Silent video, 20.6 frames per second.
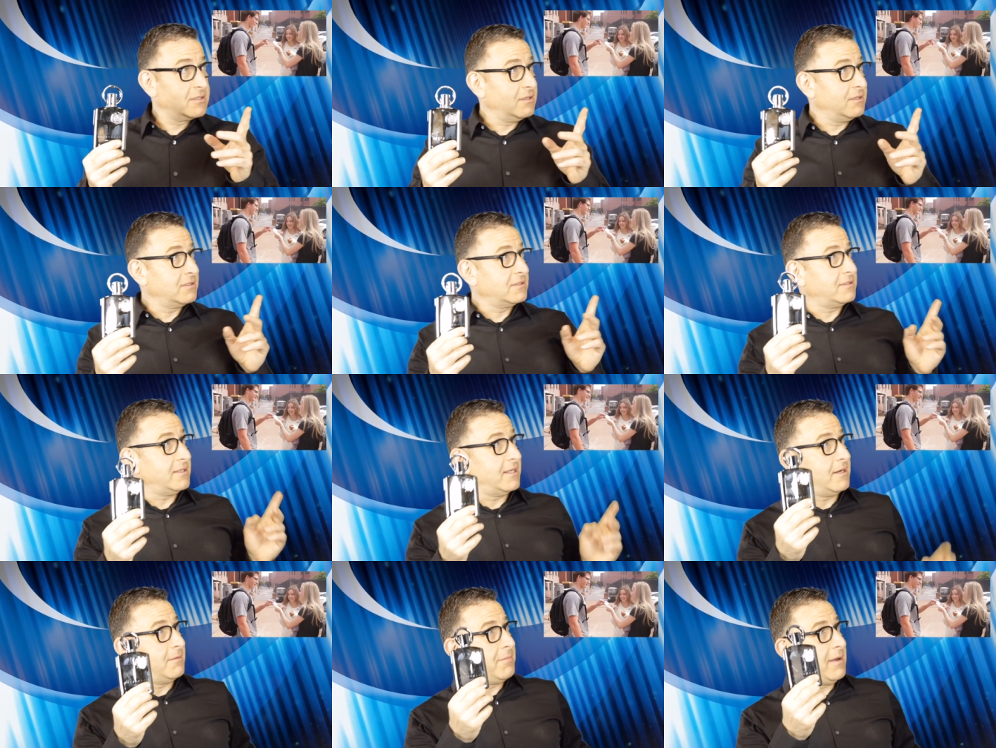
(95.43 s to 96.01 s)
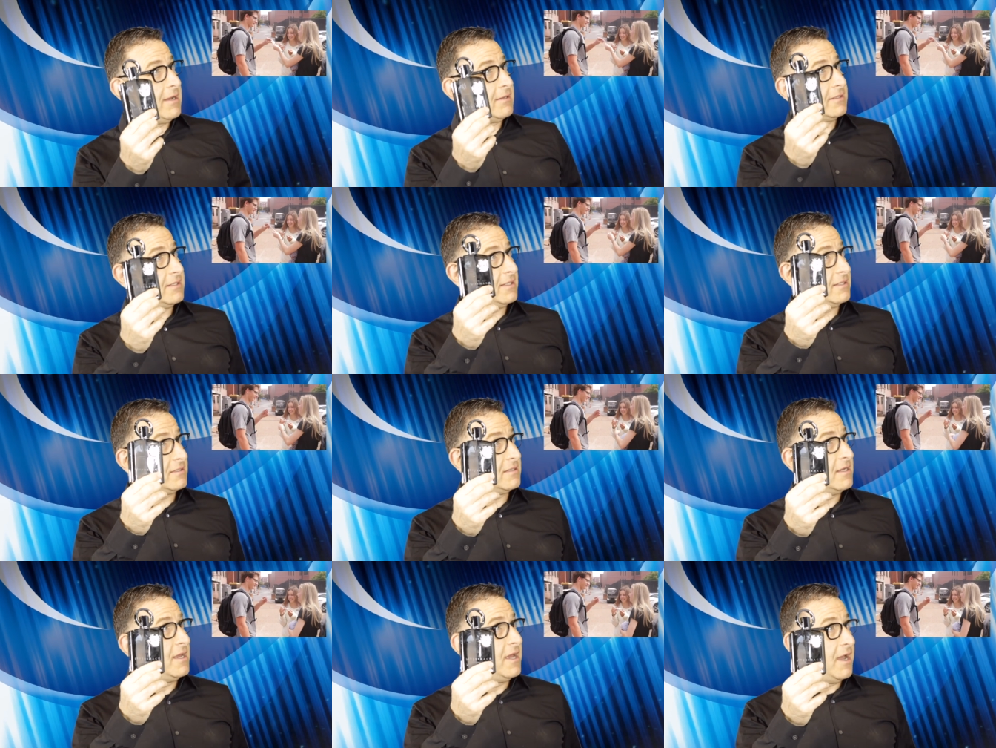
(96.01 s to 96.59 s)
What's the difference
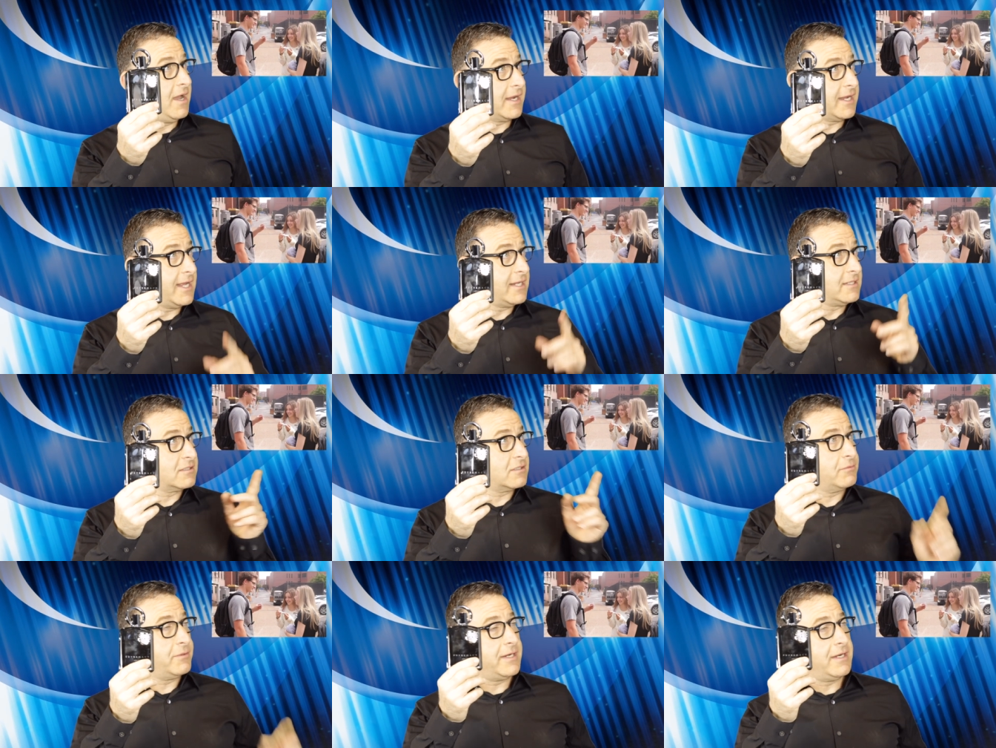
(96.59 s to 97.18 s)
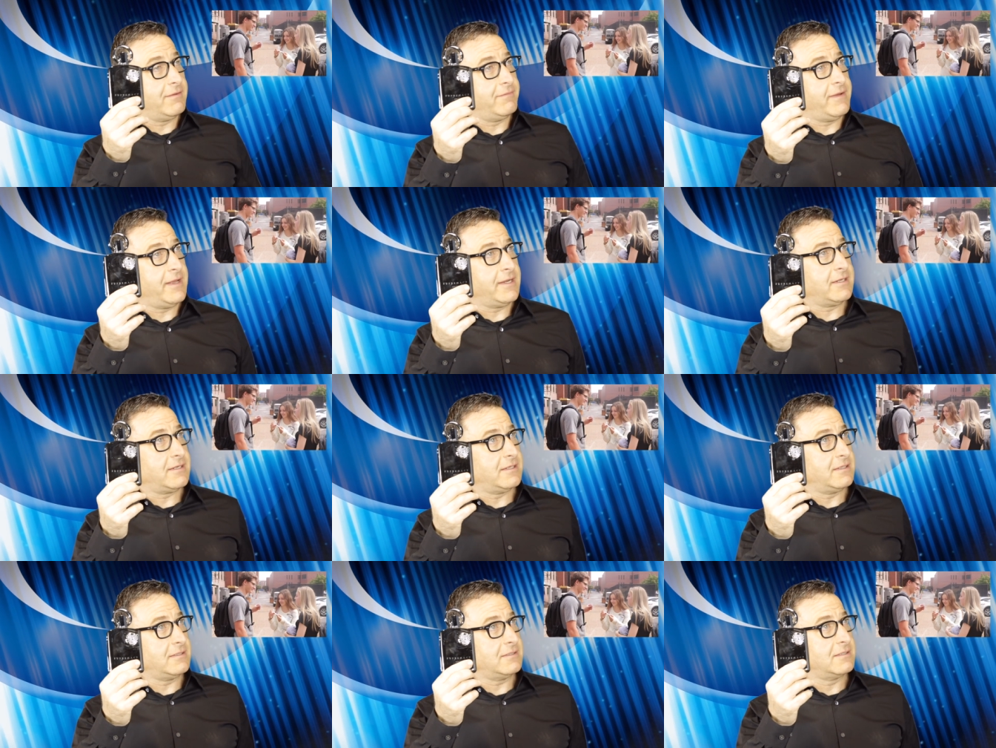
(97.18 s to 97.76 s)
from this one that sets it apart? I
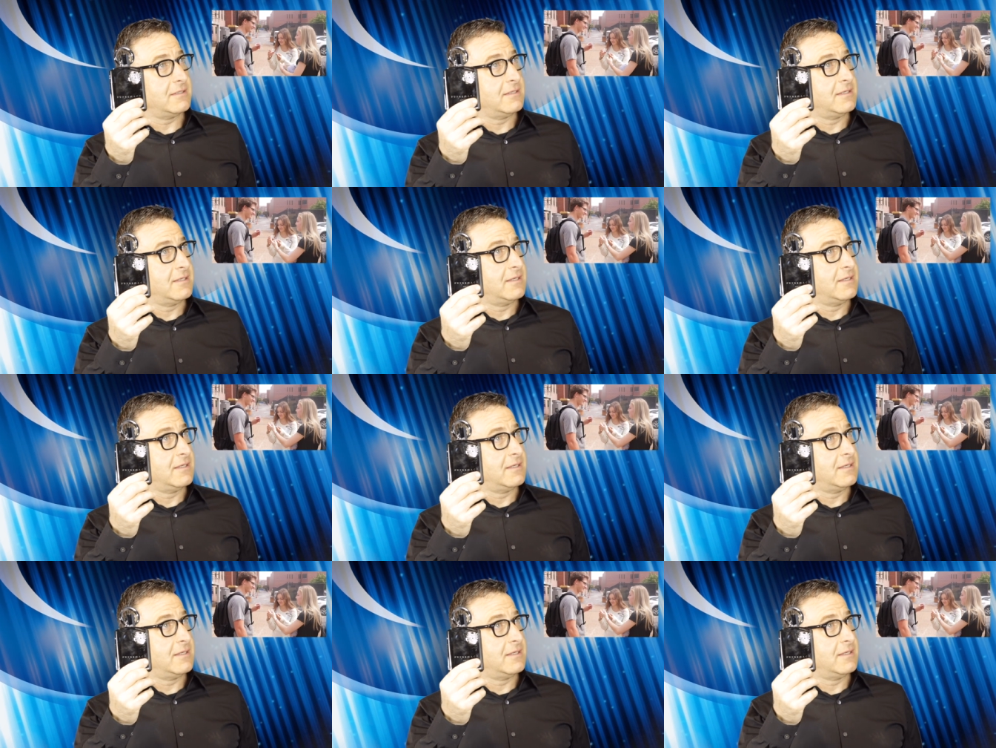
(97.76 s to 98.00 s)
don't know.